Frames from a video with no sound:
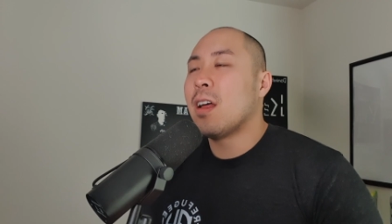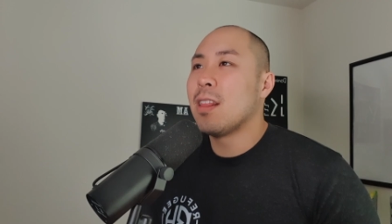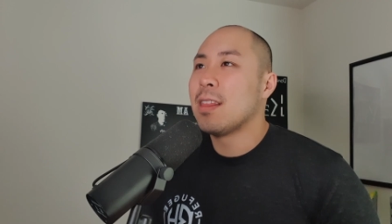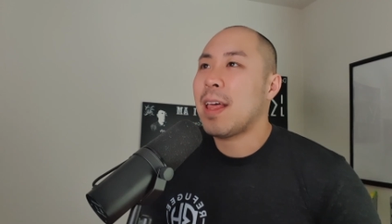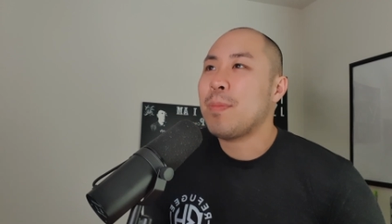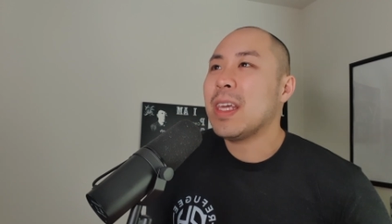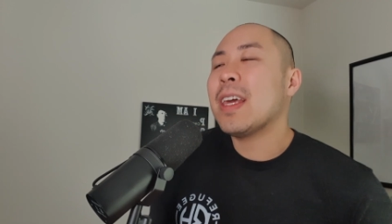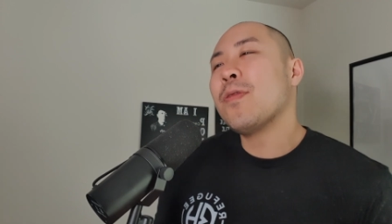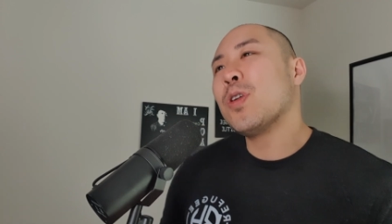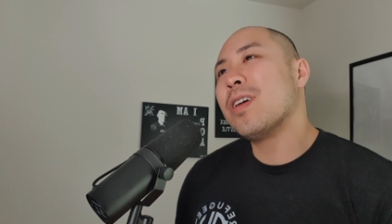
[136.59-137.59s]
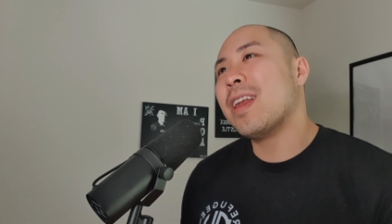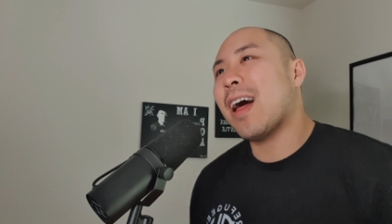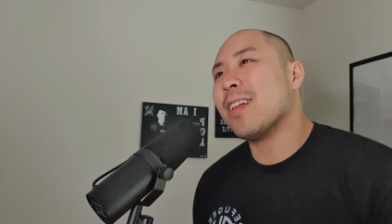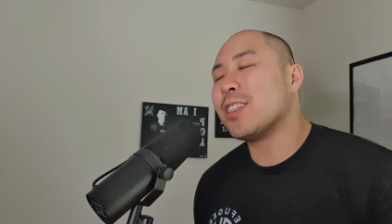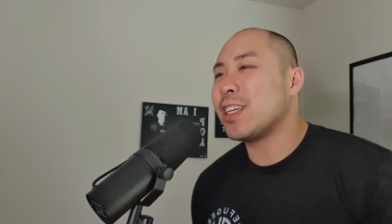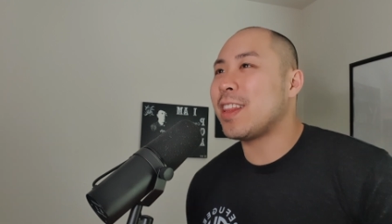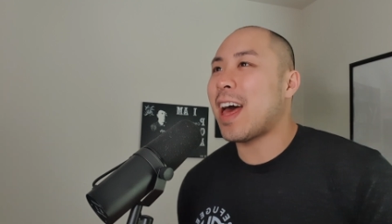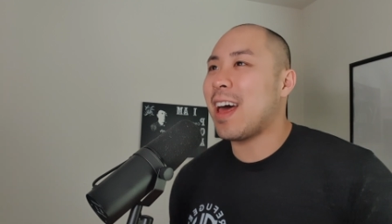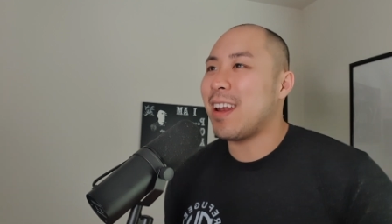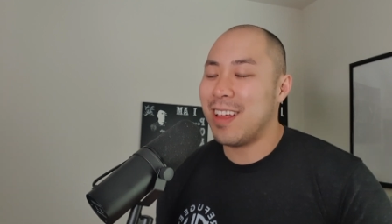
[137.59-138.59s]
Let me give you an analogy
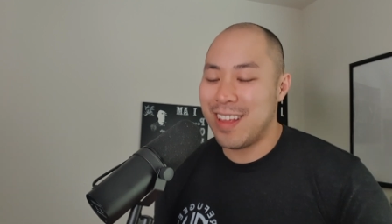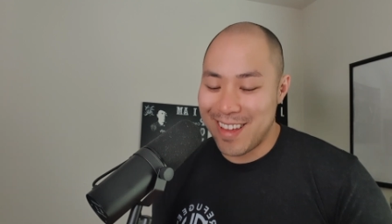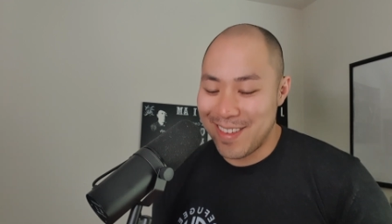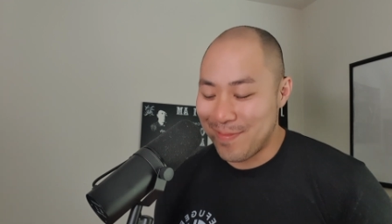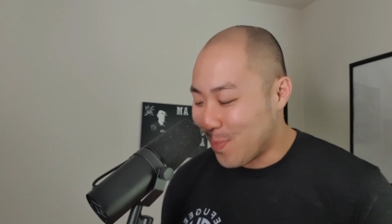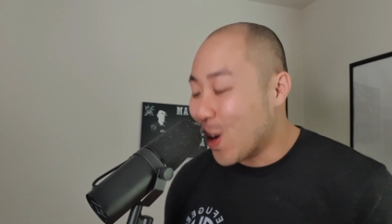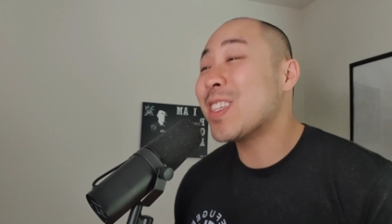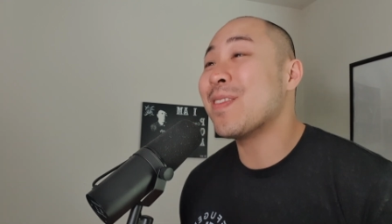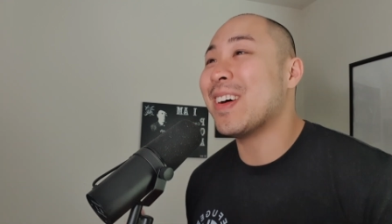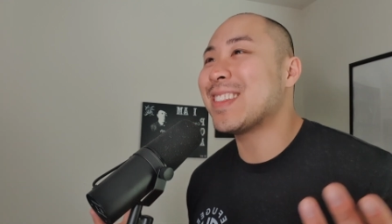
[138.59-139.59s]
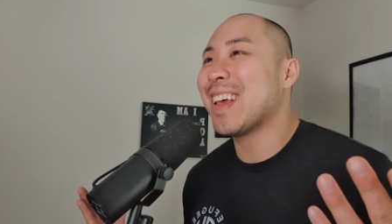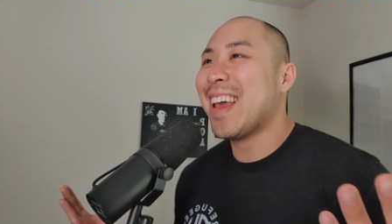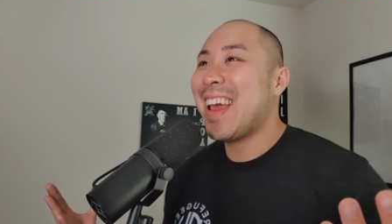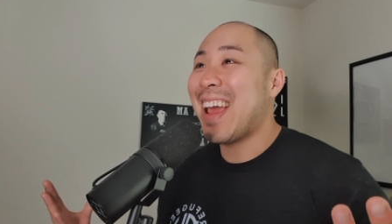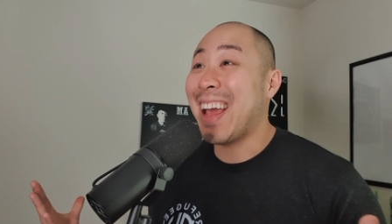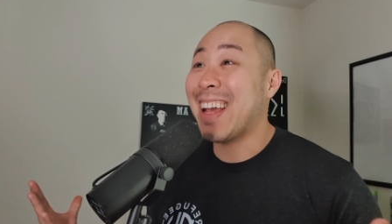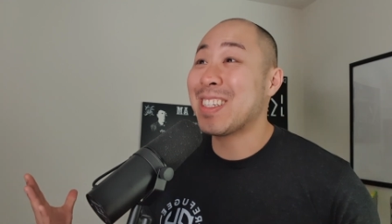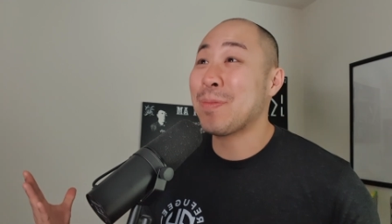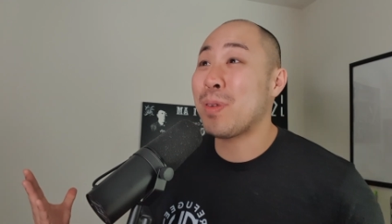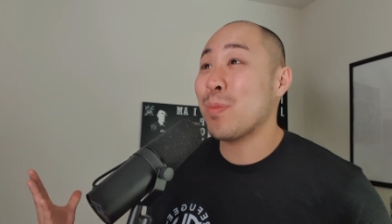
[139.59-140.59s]
that most of us
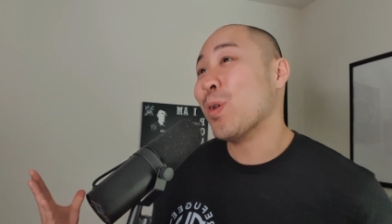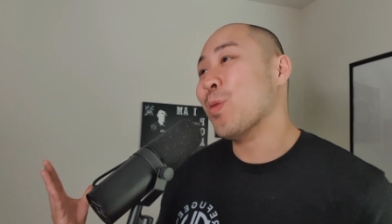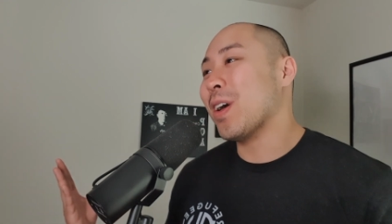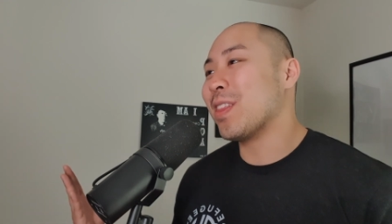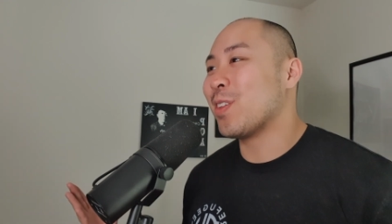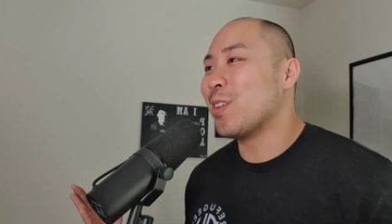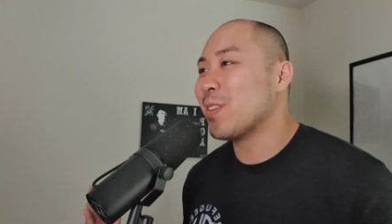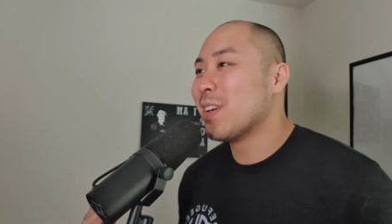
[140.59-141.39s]
Asian people went through.